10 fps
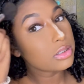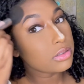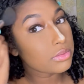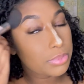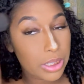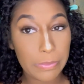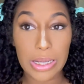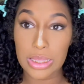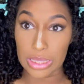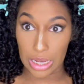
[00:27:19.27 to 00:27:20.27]
Bring it back
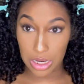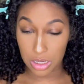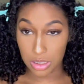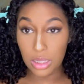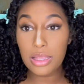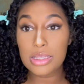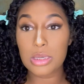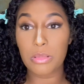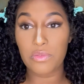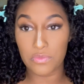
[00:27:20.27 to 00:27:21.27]
in that color into
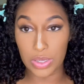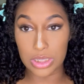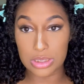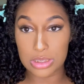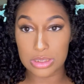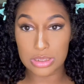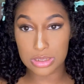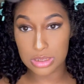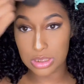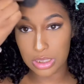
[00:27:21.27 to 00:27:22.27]
my face.
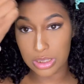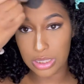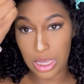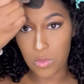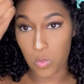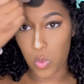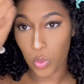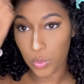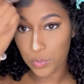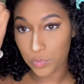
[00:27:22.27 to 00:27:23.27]
Look at that warmth.